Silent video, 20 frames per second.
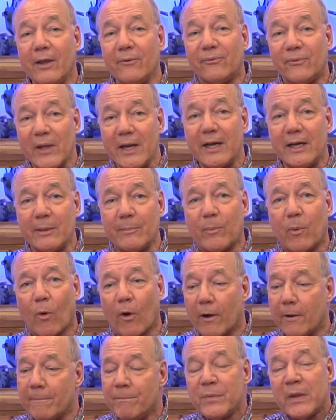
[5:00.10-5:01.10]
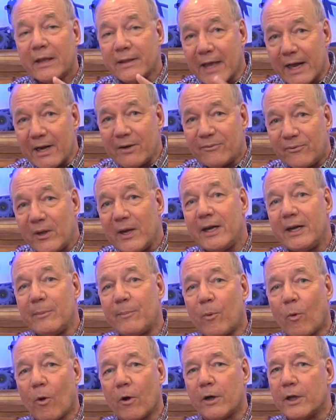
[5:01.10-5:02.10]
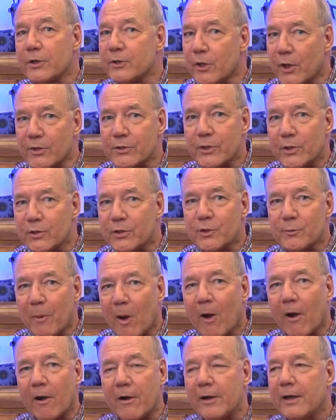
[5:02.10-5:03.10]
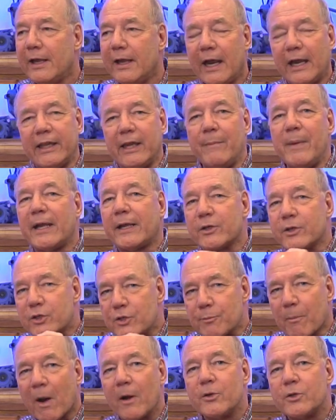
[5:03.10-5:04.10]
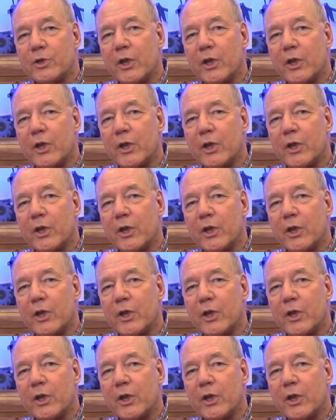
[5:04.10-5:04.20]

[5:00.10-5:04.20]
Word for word: infinity port. That infinity port is also smart and they make a smart